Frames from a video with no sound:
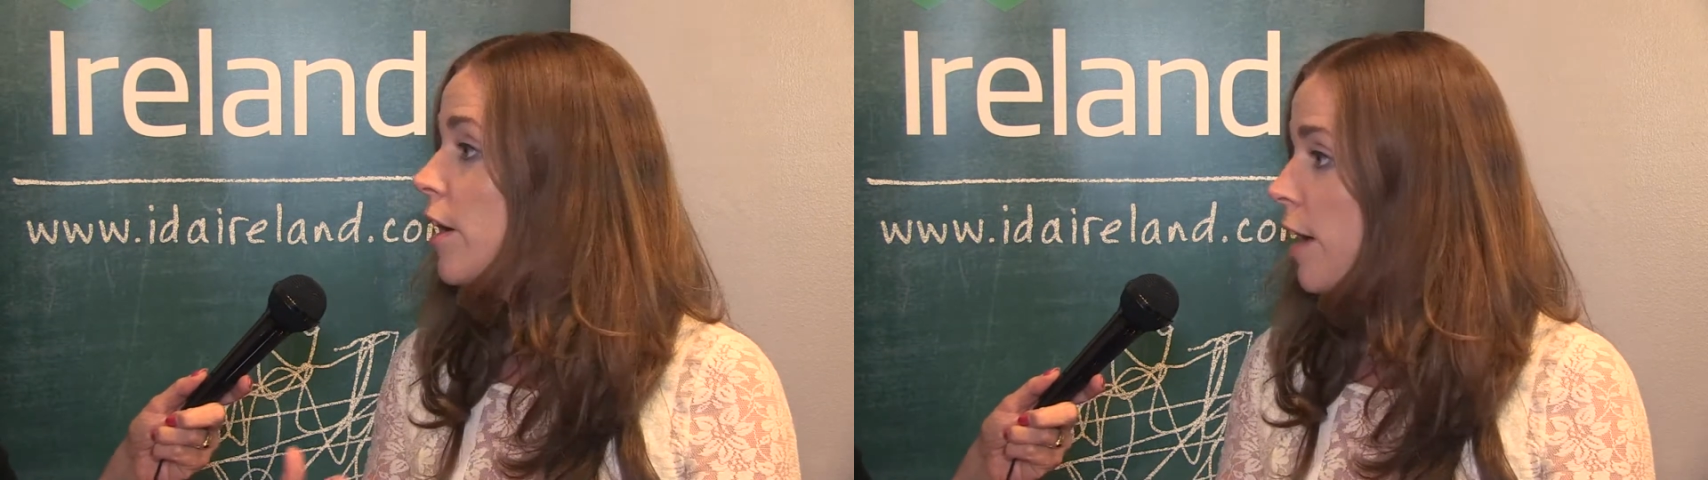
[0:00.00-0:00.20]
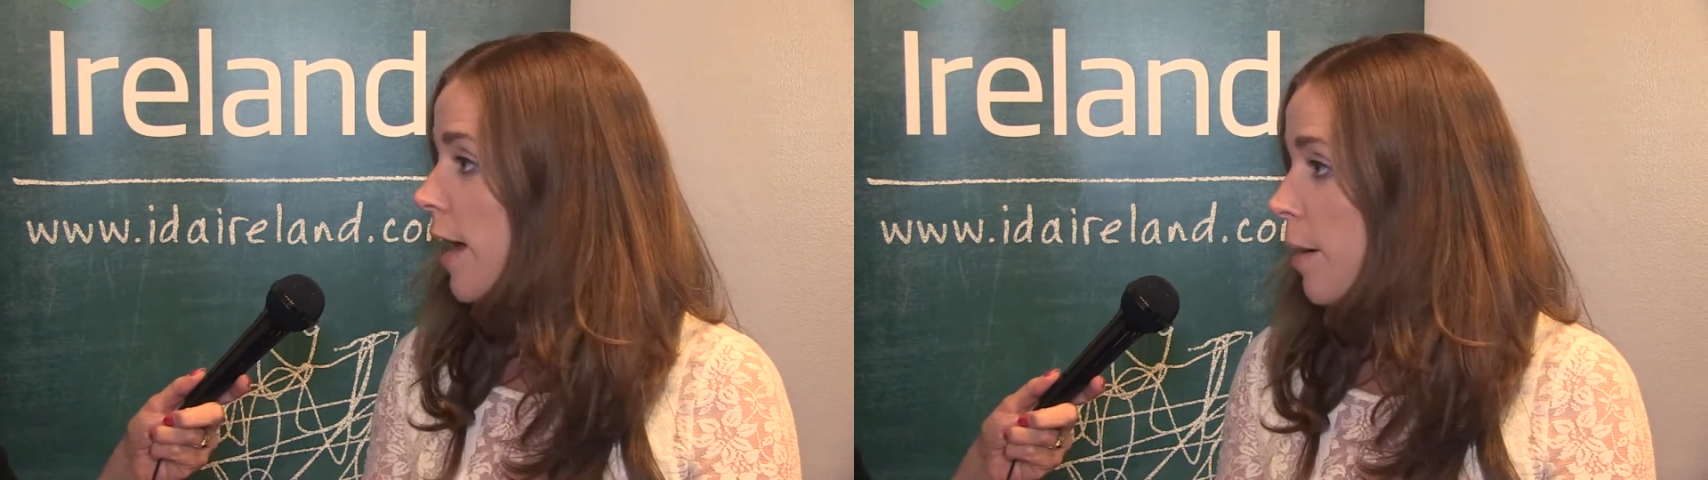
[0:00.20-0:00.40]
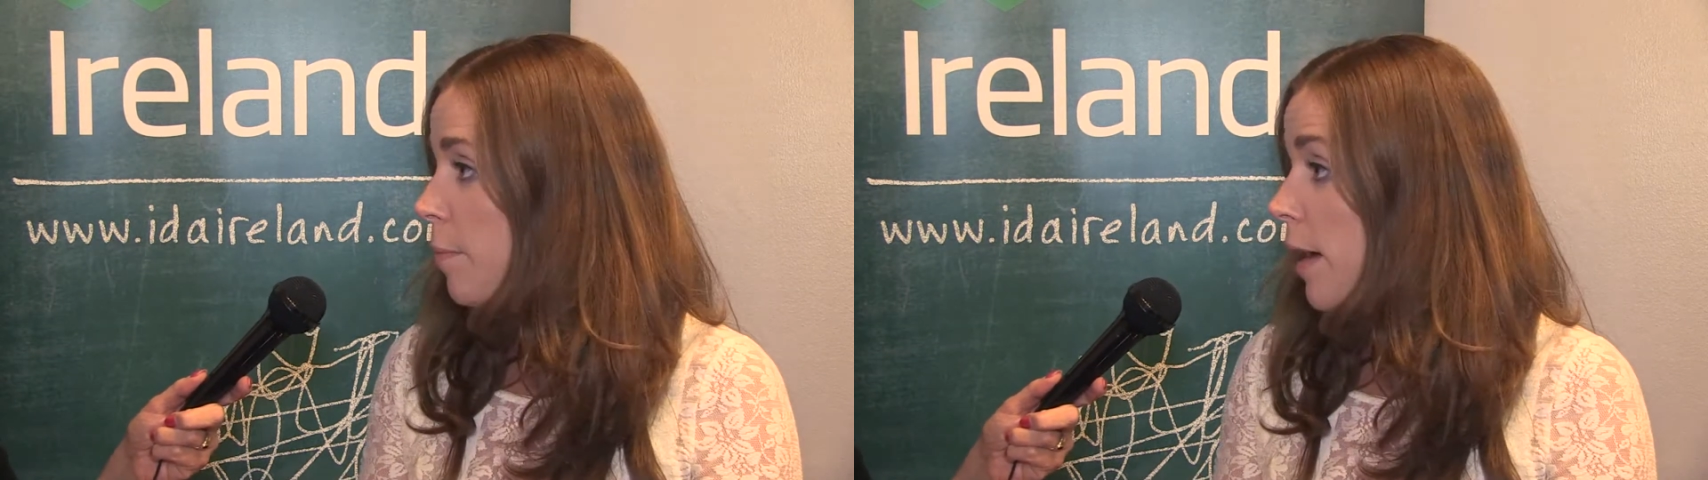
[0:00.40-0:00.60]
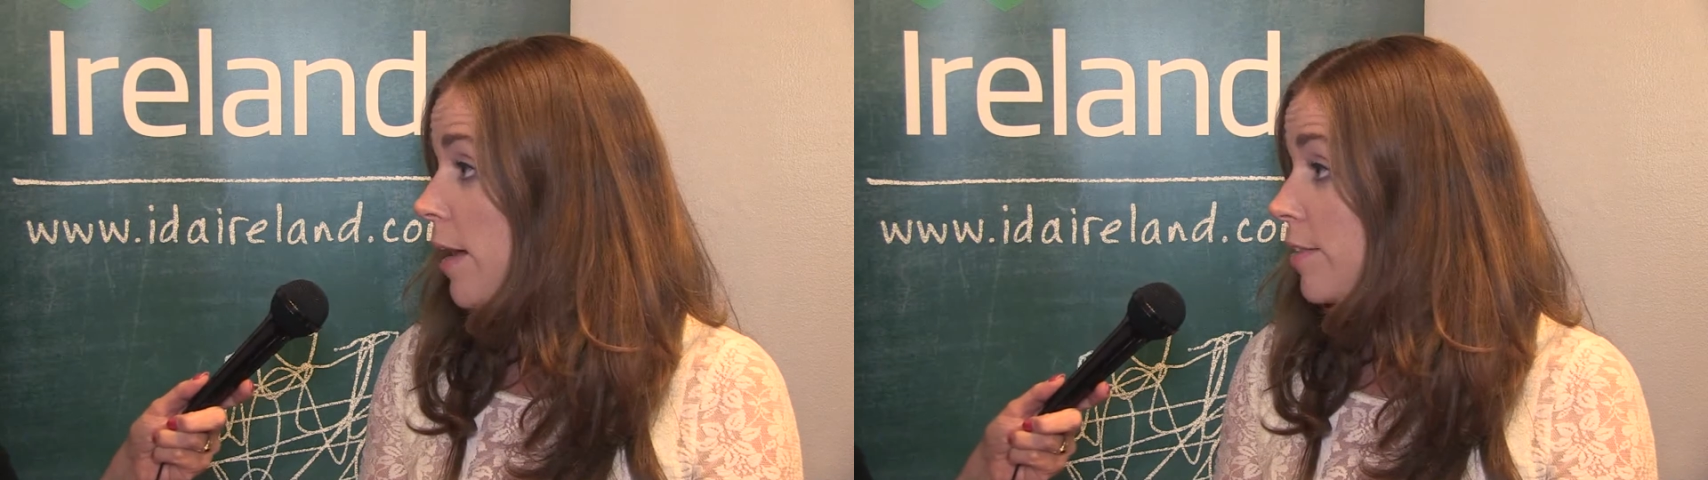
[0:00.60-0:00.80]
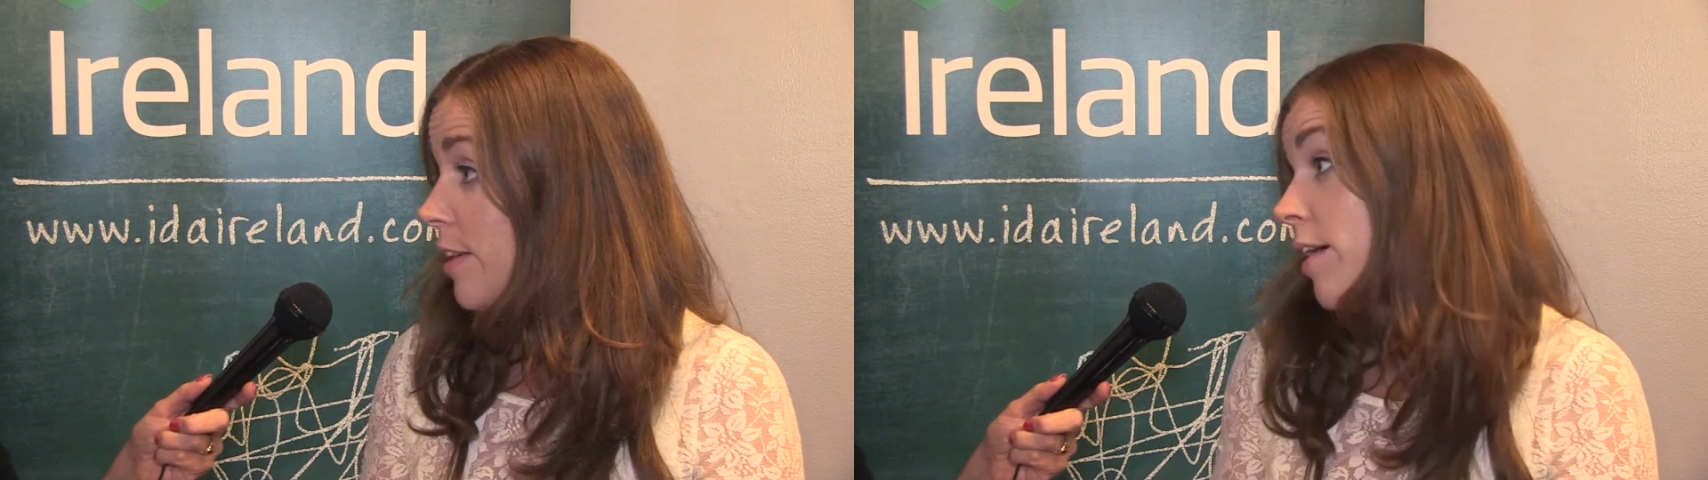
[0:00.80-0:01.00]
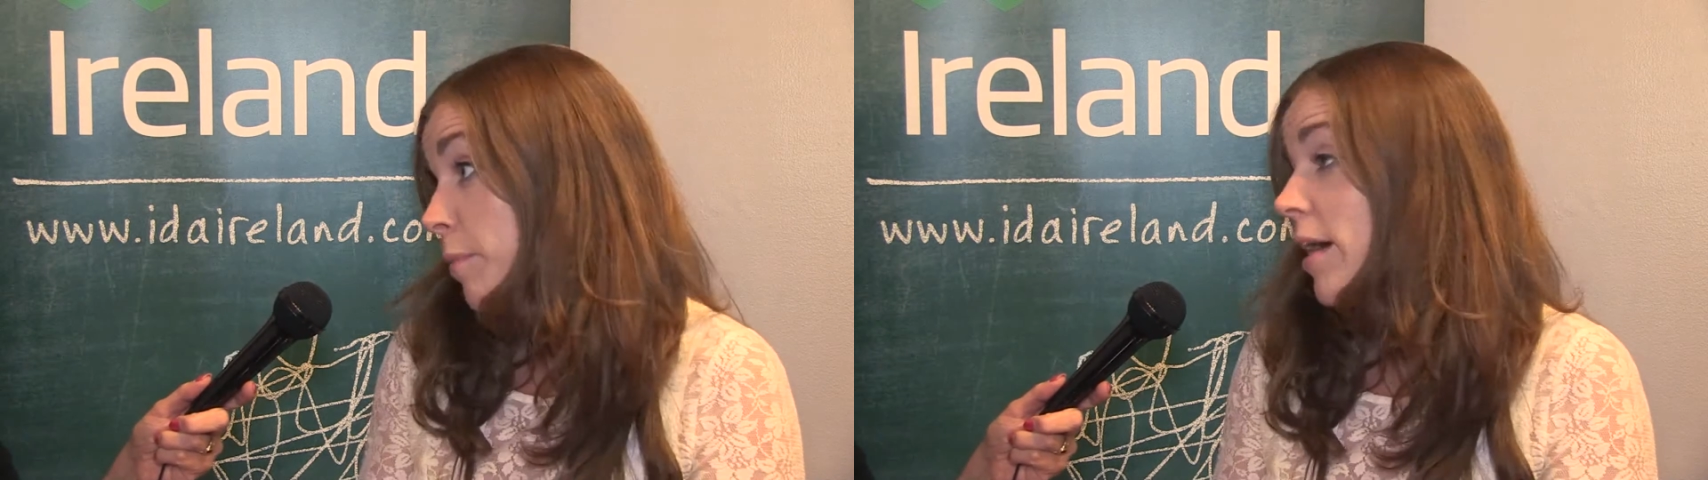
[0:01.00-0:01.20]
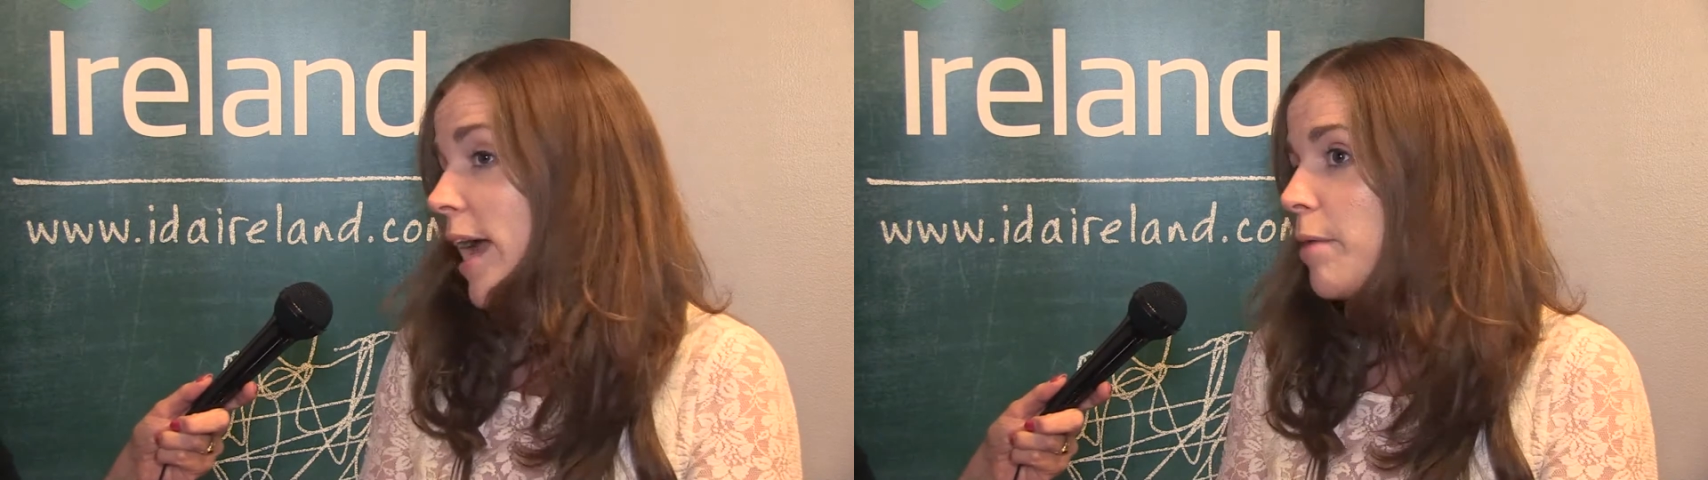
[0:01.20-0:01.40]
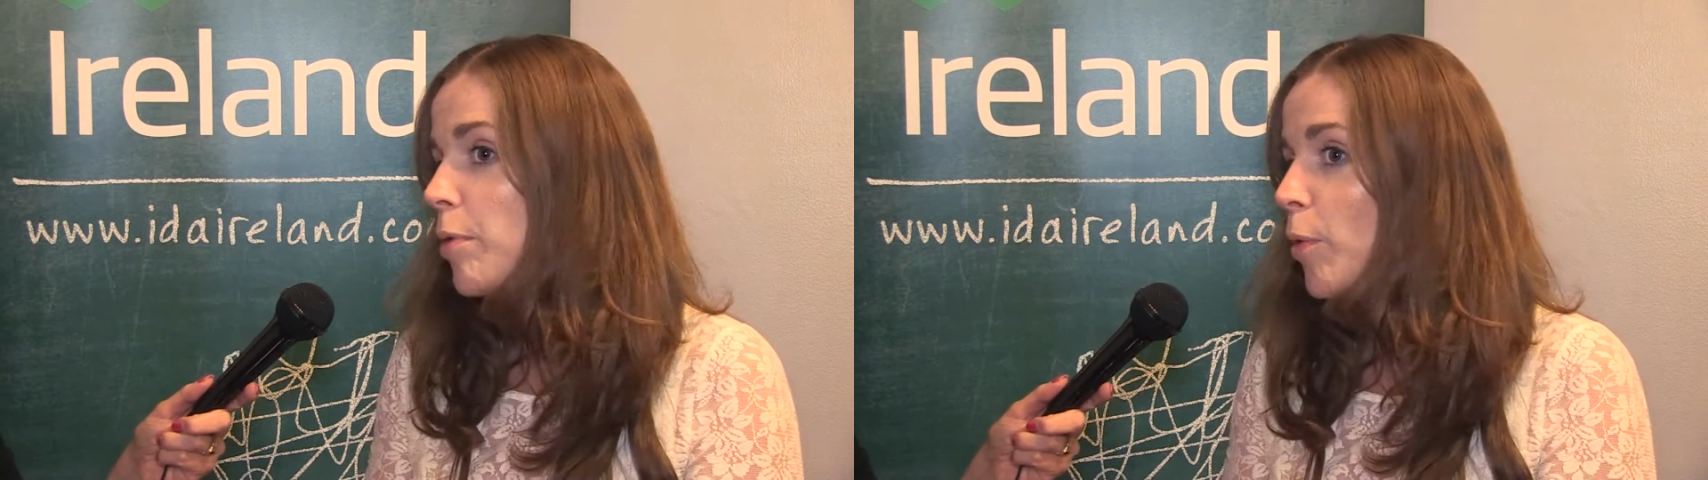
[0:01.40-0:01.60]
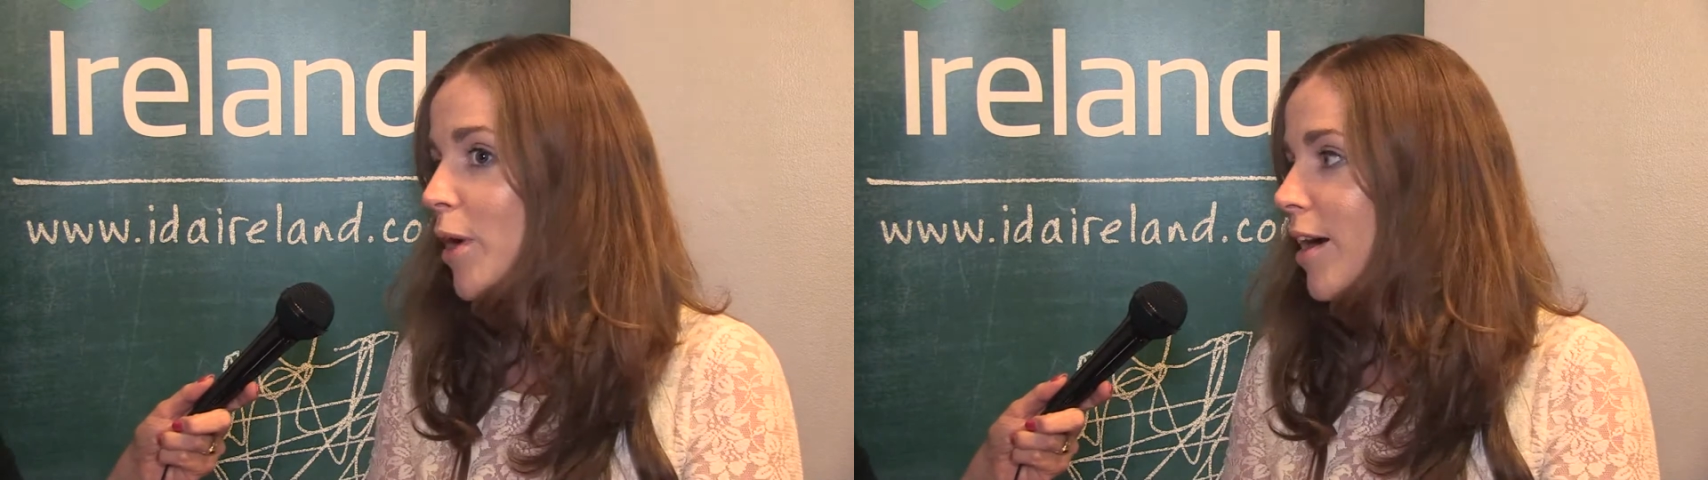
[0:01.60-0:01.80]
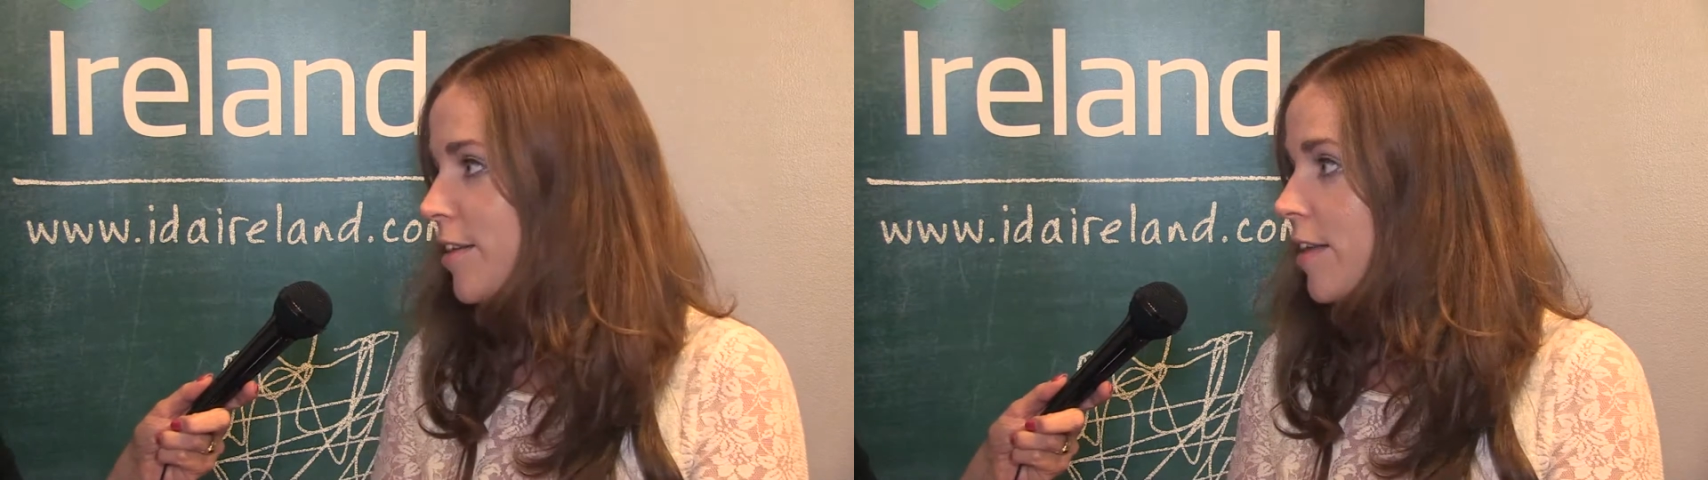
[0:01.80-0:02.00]
and again promote
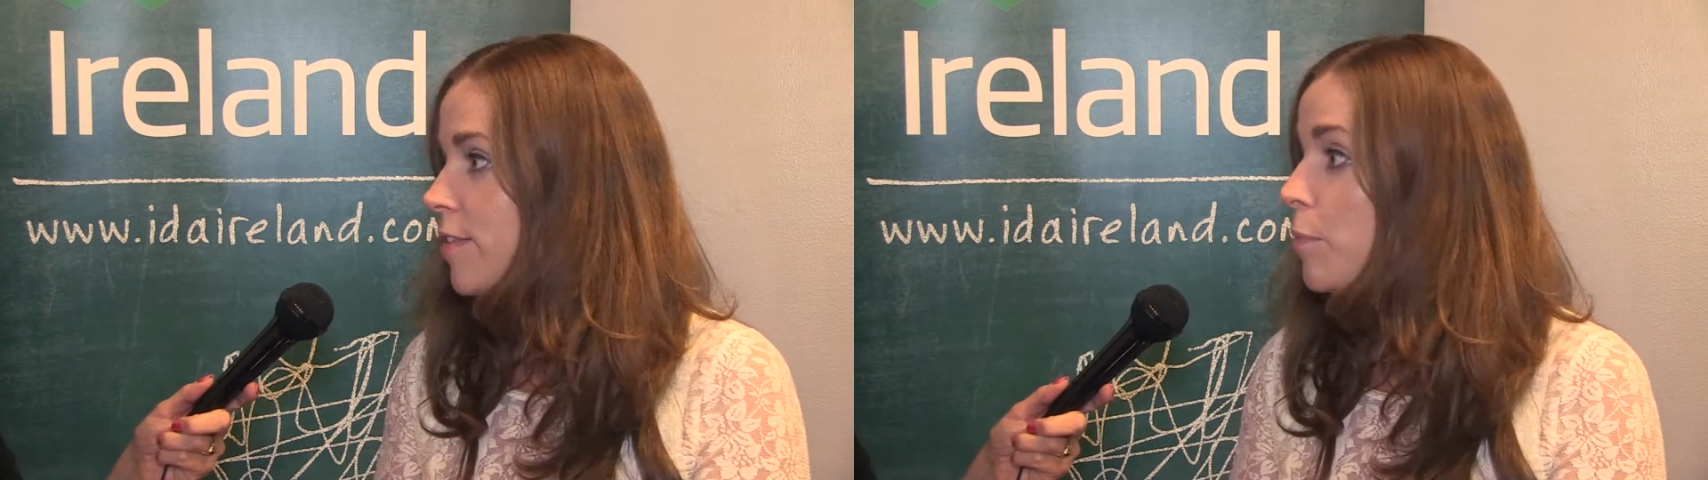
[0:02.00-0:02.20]
Ireland as the